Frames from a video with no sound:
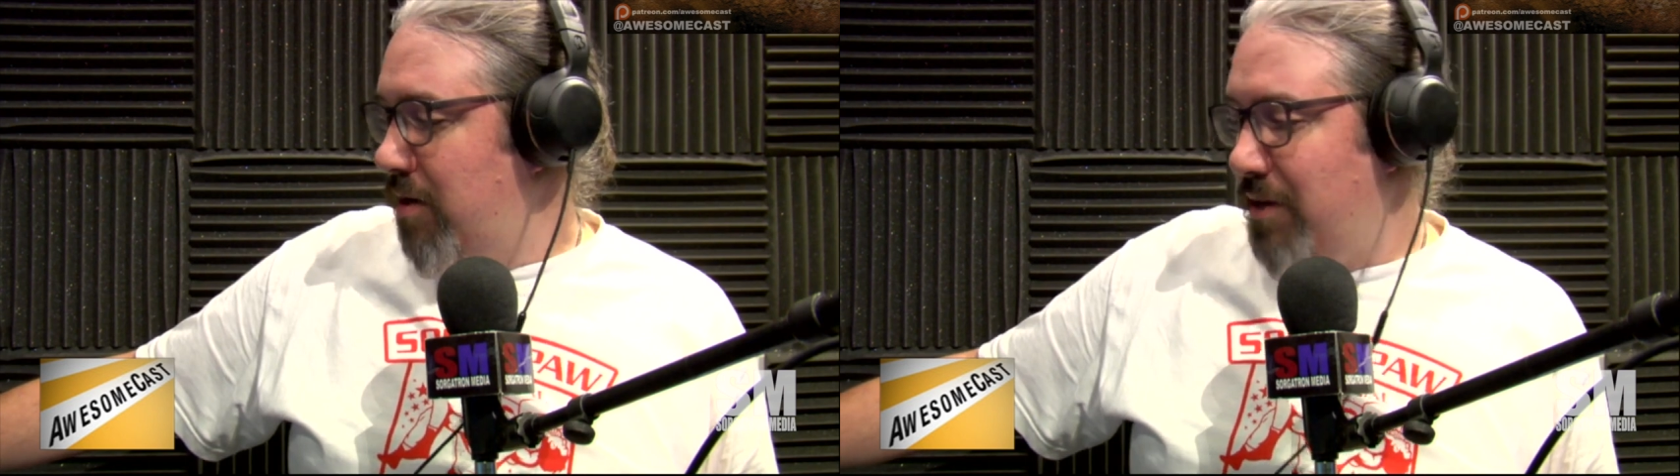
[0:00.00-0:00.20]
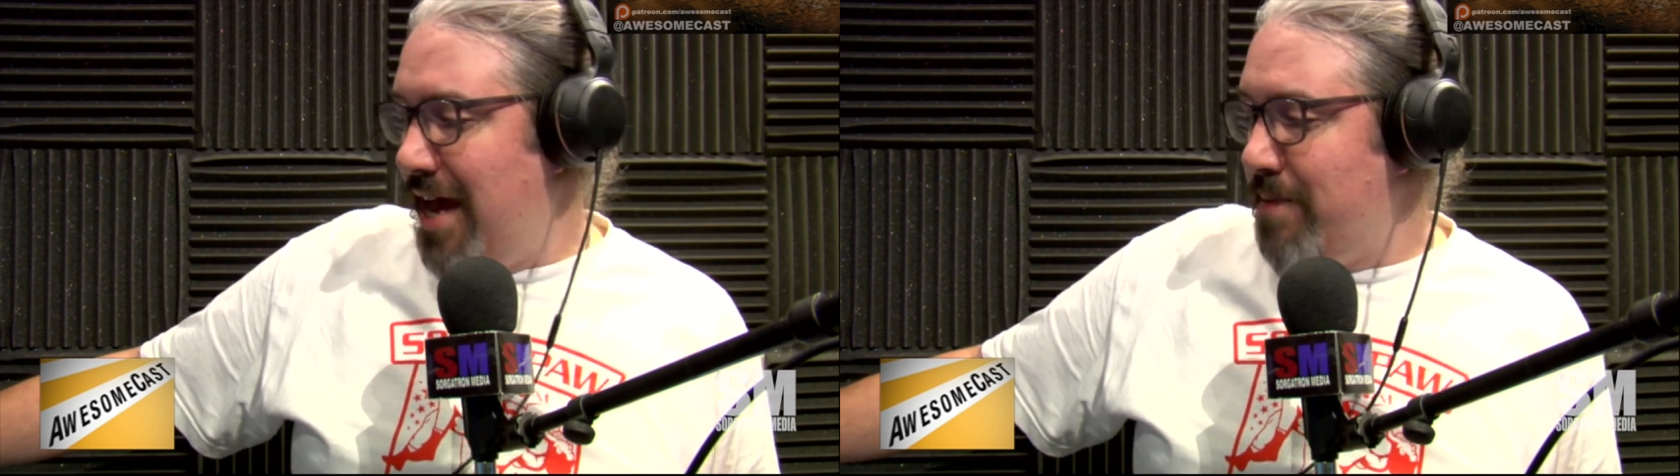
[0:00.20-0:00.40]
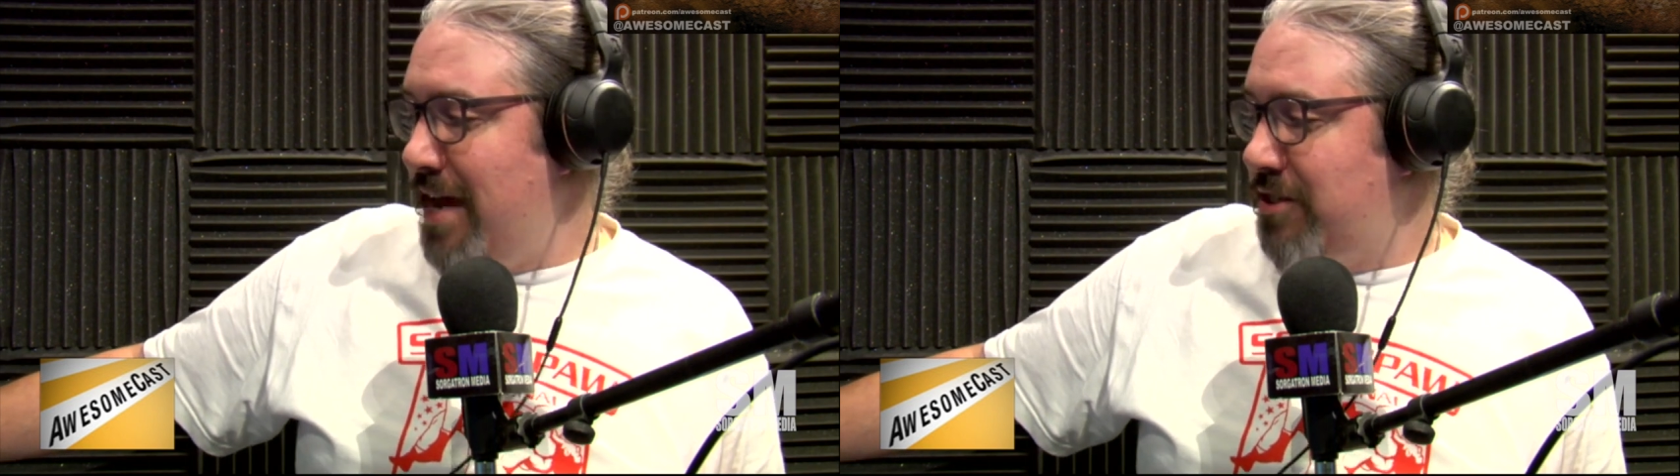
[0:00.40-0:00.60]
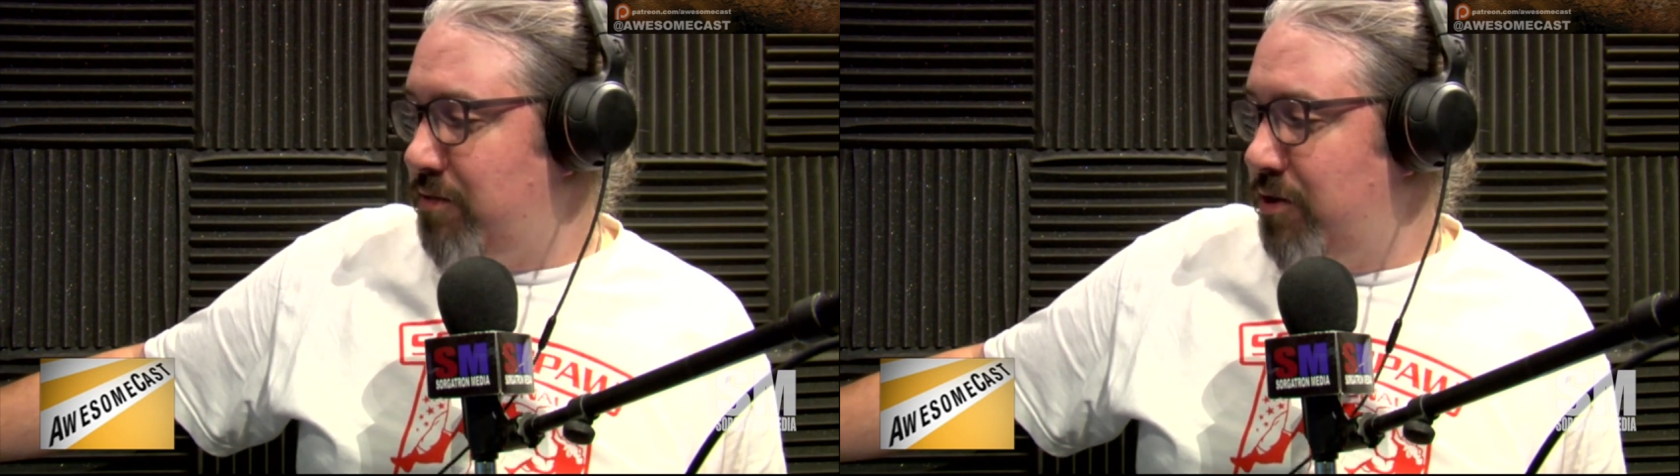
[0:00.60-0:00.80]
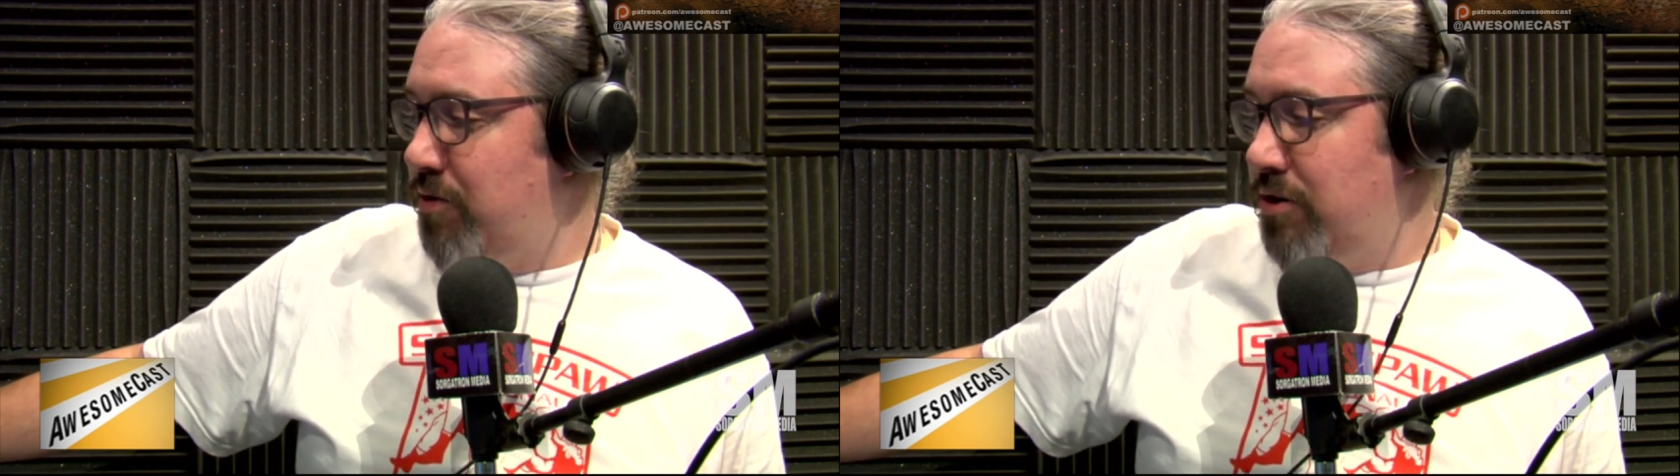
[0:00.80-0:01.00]
Blackmagic
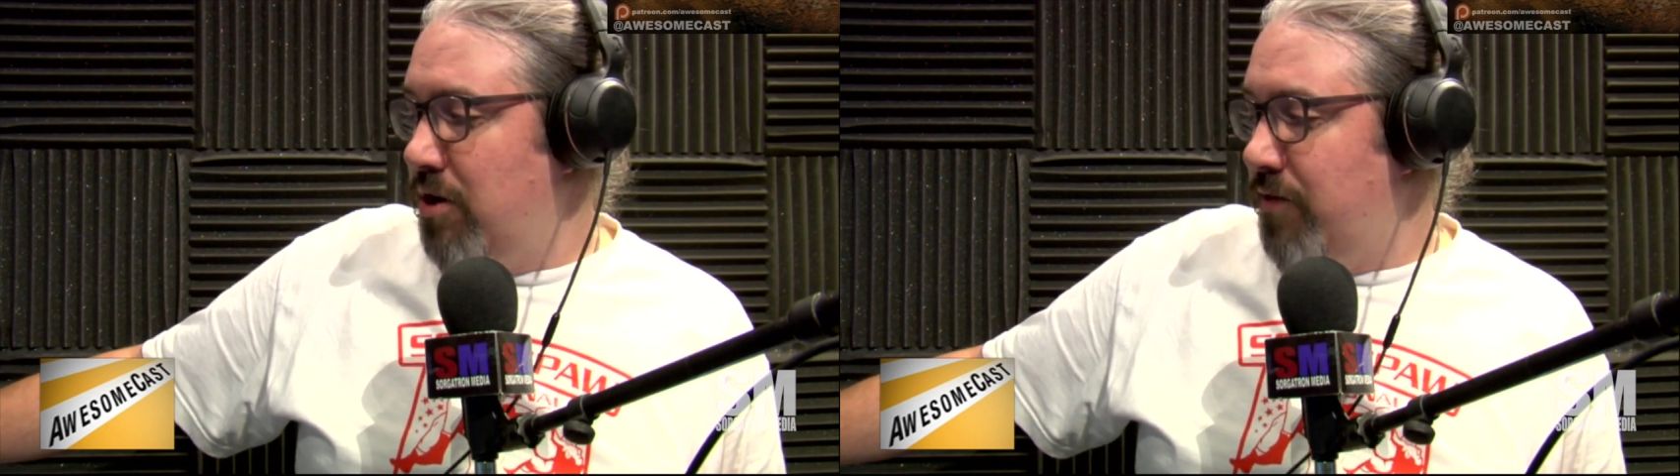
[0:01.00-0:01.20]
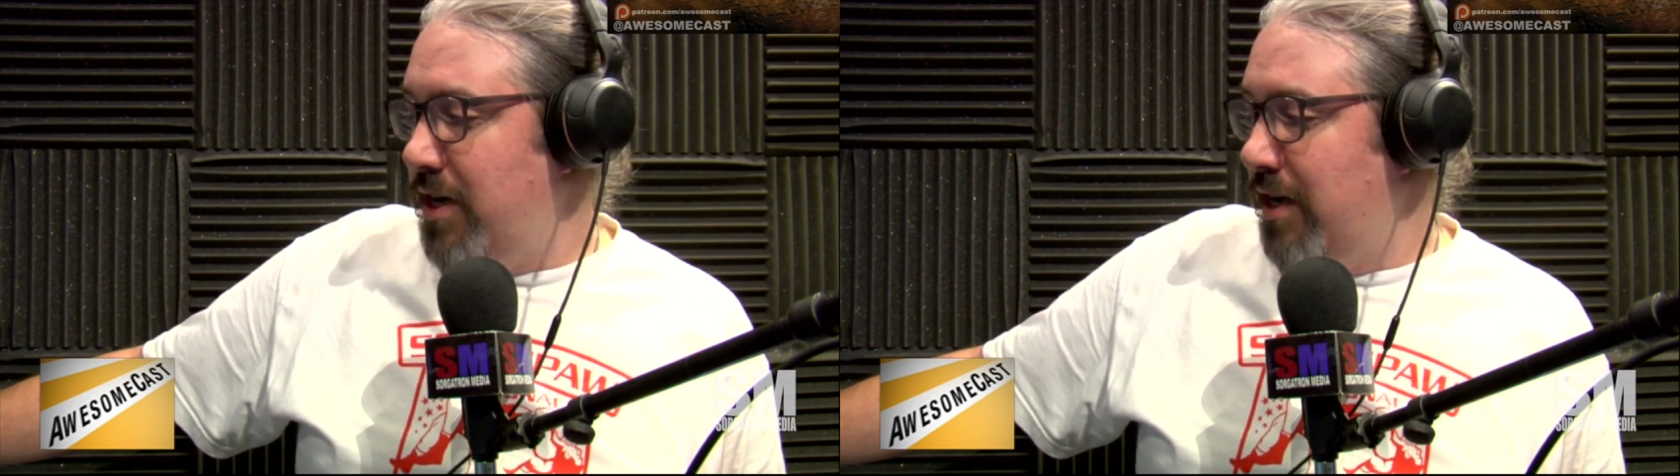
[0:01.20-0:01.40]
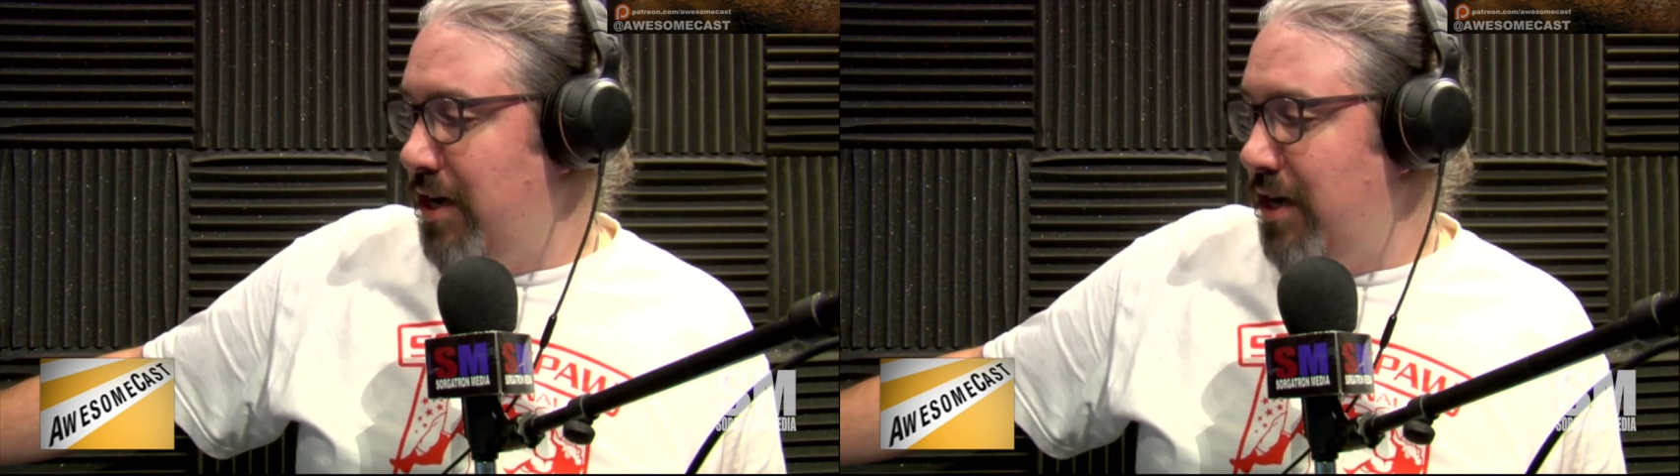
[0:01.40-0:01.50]
recorder over here,